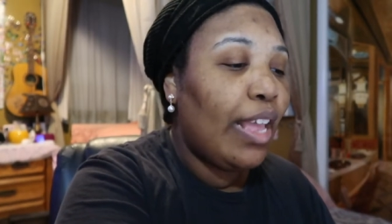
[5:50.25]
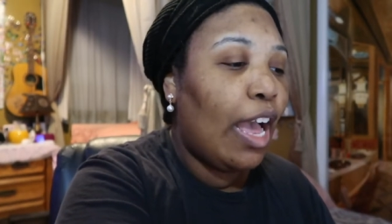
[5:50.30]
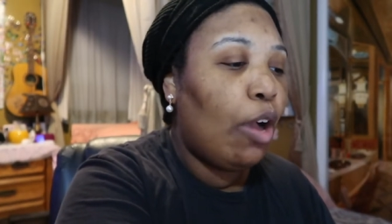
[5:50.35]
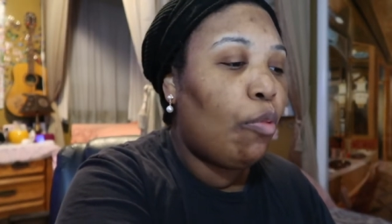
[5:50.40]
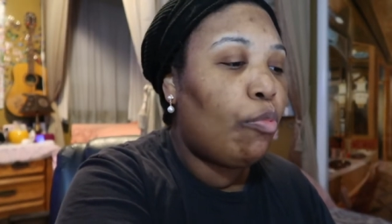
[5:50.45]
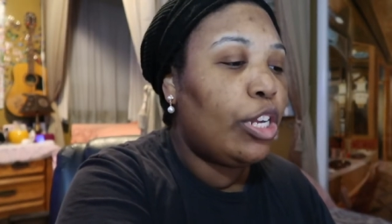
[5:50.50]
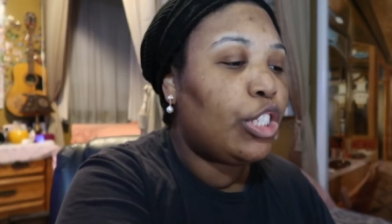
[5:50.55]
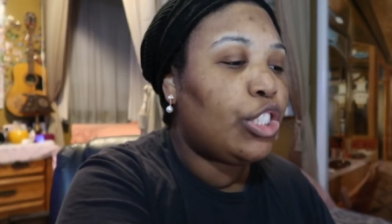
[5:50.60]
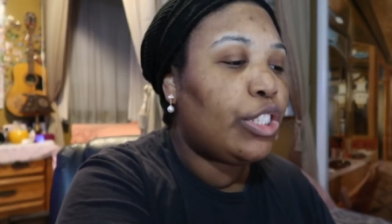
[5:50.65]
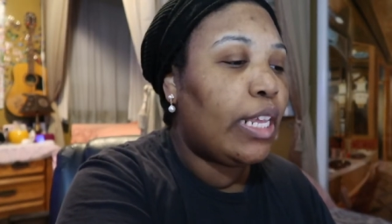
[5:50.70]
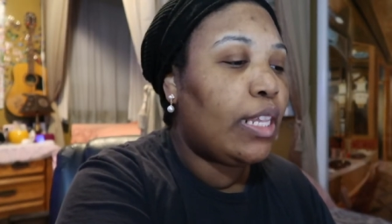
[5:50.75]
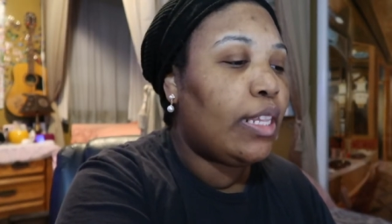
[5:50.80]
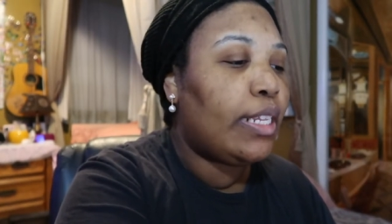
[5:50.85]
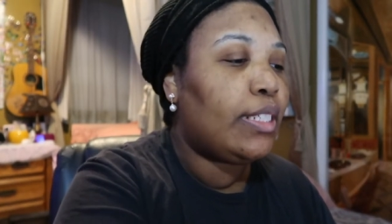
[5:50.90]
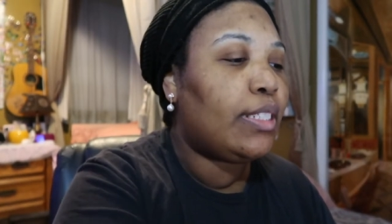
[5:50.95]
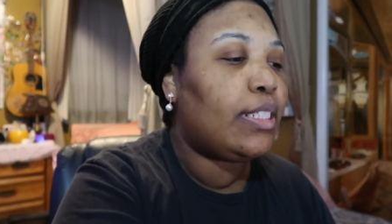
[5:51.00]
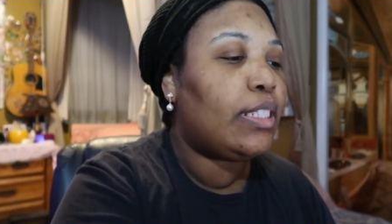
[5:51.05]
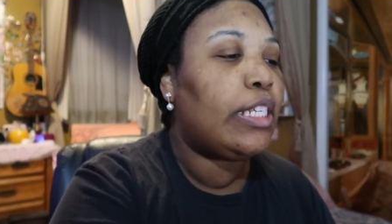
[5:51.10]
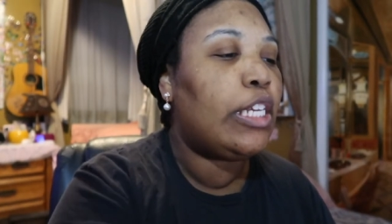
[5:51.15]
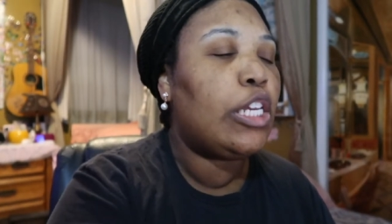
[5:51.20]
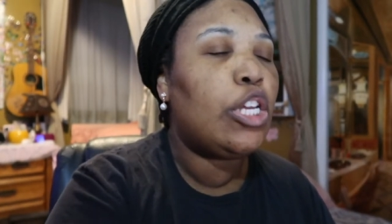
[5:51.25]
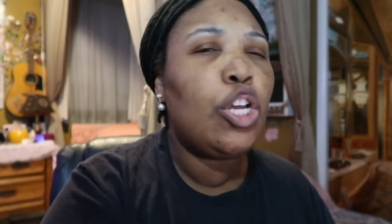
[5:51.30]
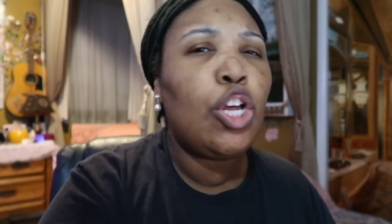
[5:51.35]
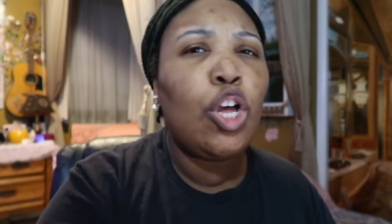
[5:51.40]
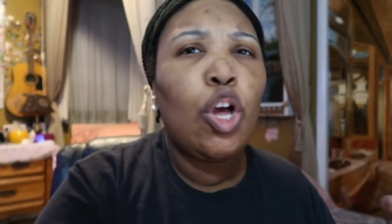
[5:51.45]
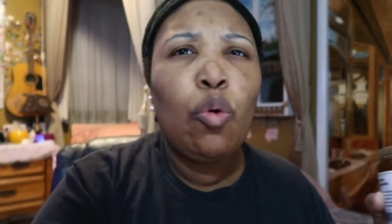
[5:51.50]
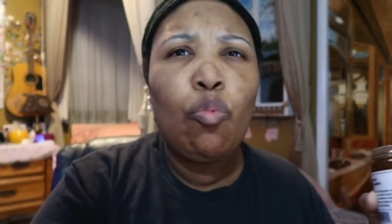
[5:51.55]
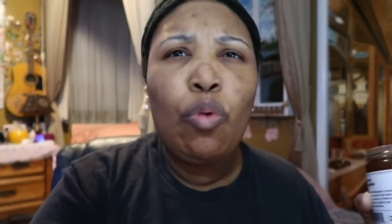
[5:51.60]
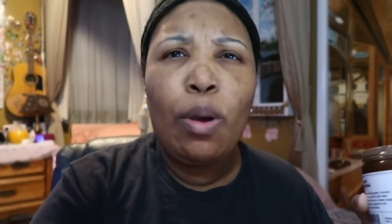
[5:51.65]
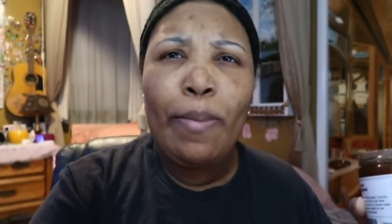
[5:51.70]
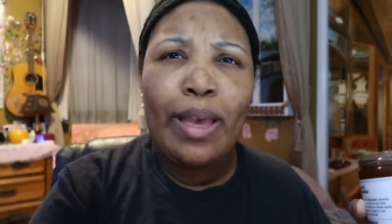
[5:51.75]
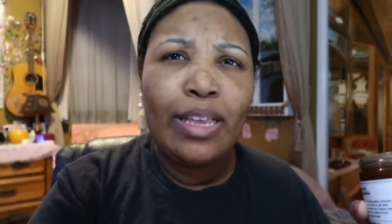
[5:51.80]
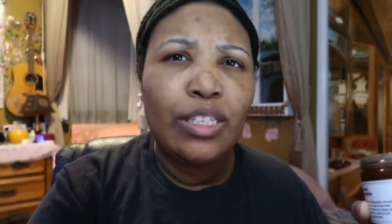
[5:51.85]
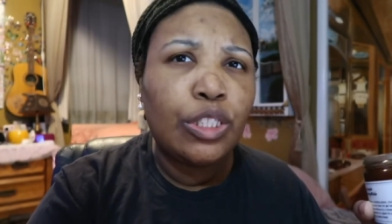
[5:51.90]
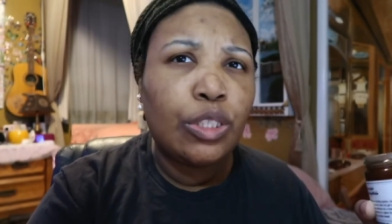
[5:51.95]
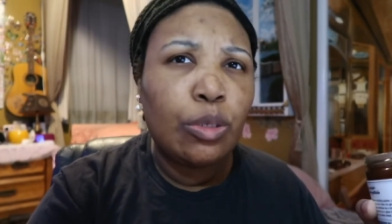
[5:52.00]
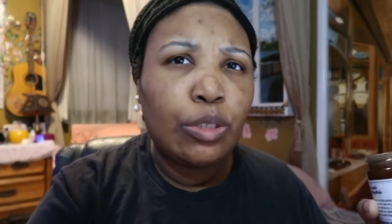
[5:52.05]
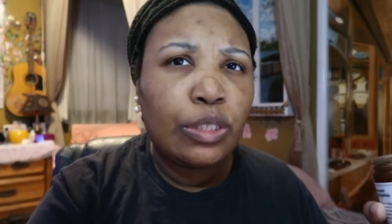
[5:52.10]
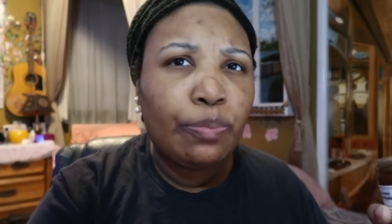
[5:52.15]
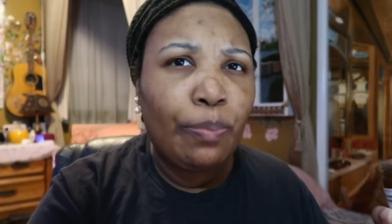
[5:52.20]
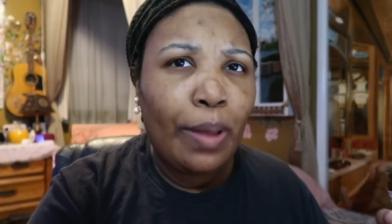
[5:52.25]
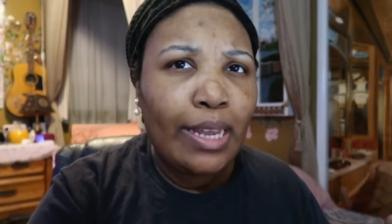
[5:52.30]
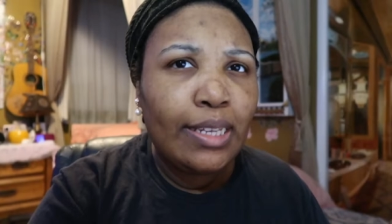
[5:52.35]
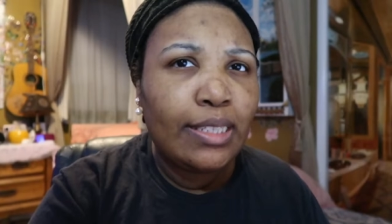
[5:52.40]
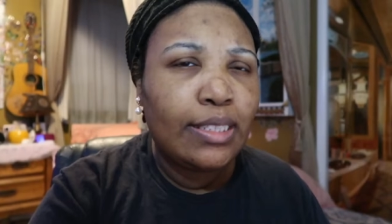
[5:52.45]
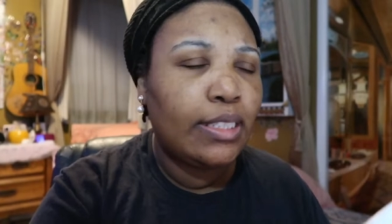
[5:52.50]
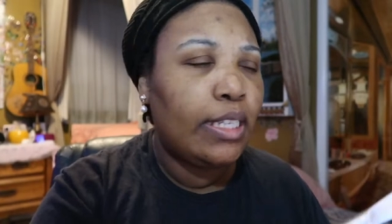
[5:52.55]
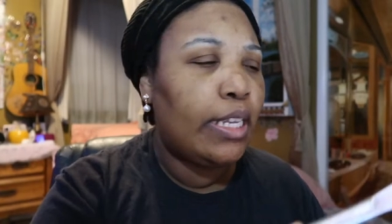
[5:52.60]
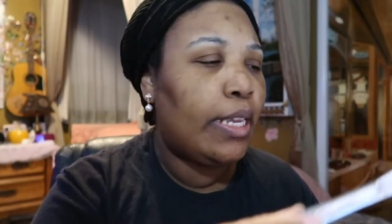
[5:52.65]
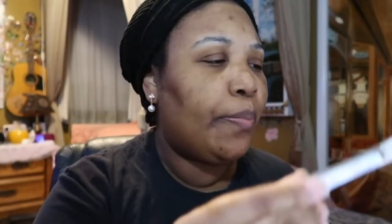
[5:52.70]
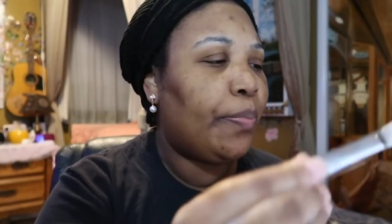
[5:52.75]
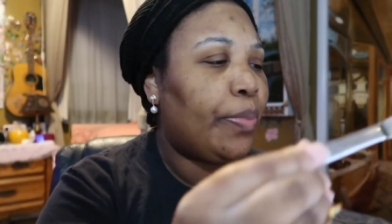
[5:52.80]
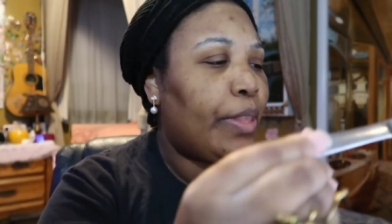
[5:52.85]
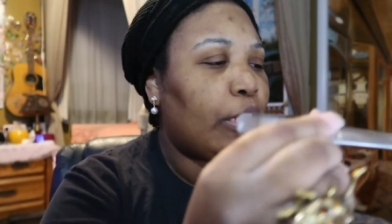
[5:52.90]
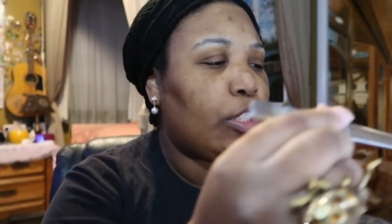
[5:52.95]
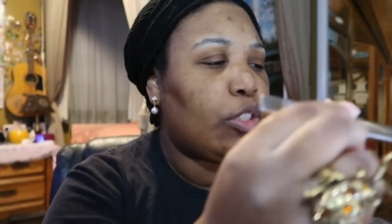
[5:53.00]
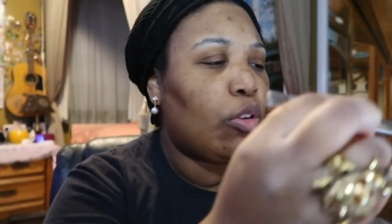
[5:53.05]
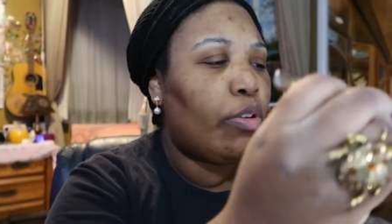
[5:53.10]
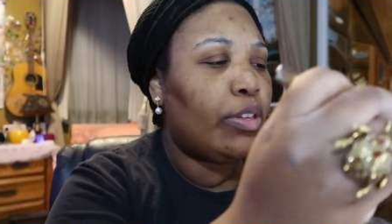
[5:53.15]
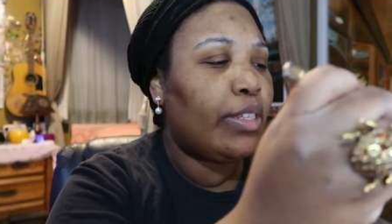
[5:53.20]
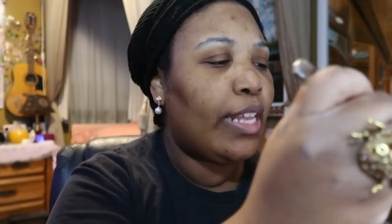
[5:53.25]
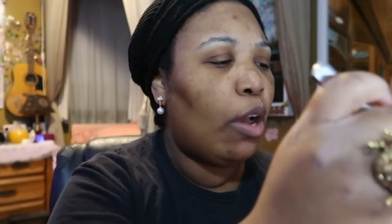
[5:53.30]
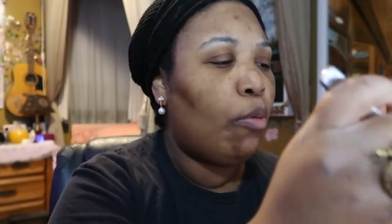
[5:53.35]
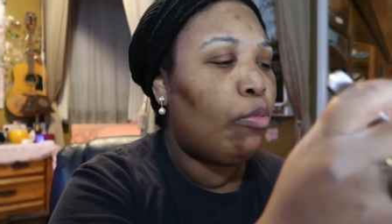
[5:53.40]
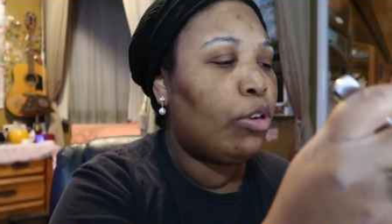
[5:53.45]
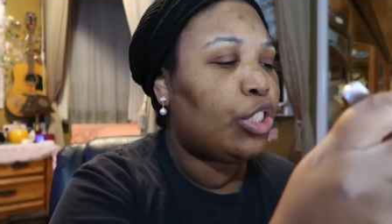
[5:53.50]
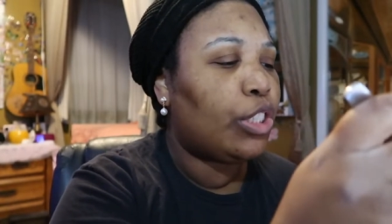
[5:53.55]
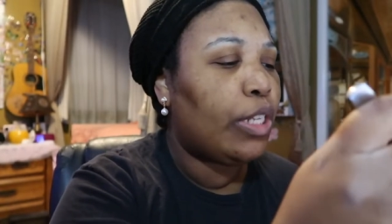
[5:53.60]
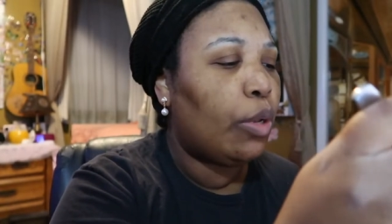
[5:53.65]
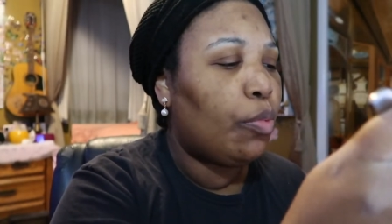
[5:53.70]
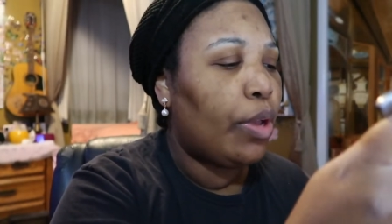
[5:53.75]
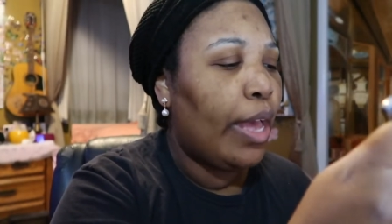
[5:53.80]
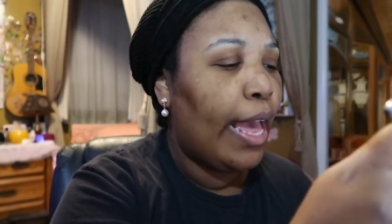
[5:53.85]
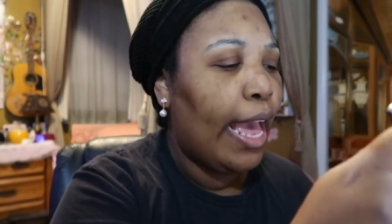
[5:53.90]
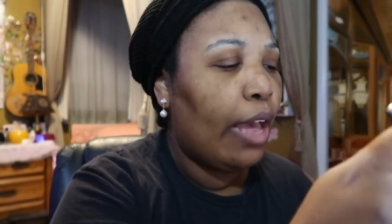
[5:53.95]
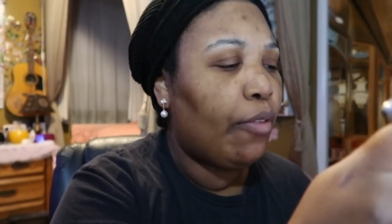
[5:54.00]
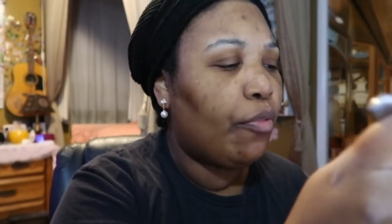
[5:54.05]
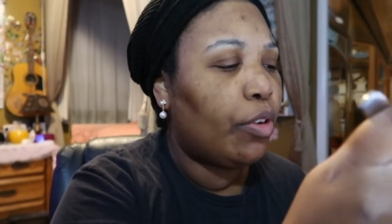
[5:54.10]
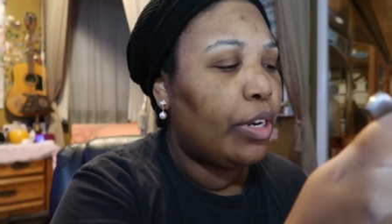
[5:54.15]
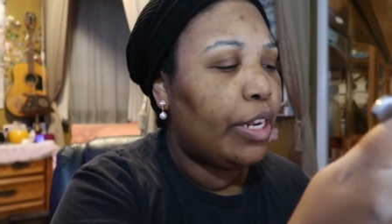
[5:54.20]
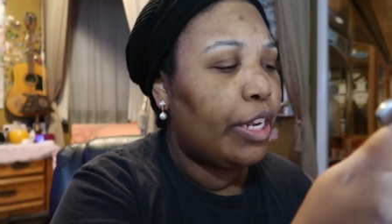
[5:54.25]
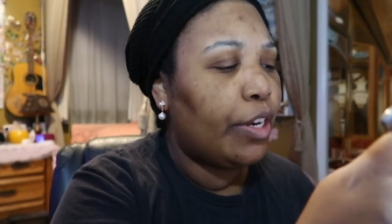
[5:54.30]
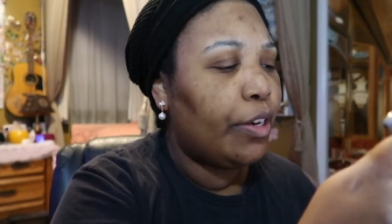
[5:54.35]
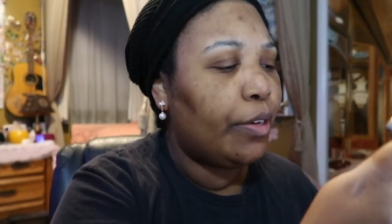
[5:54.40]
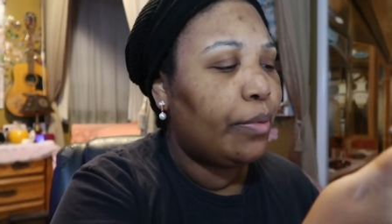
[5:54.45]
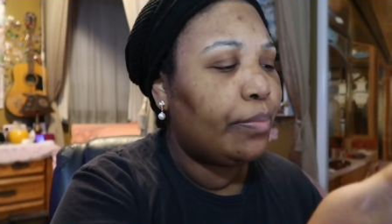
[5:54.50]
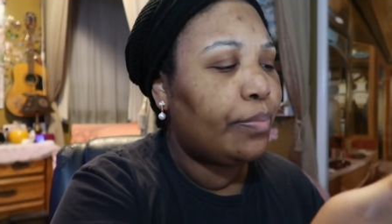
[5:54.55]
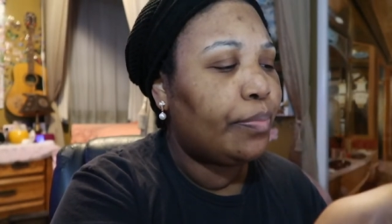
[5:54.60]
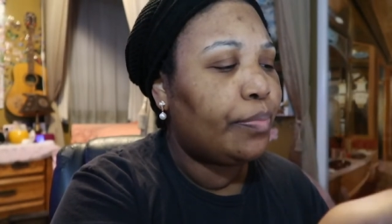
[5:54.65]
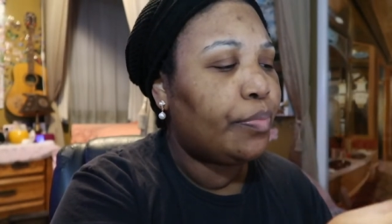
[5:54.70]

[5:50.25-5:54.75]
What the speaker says: I wish they listed what makes it so spicy. That's the only thing I wish they would have on here.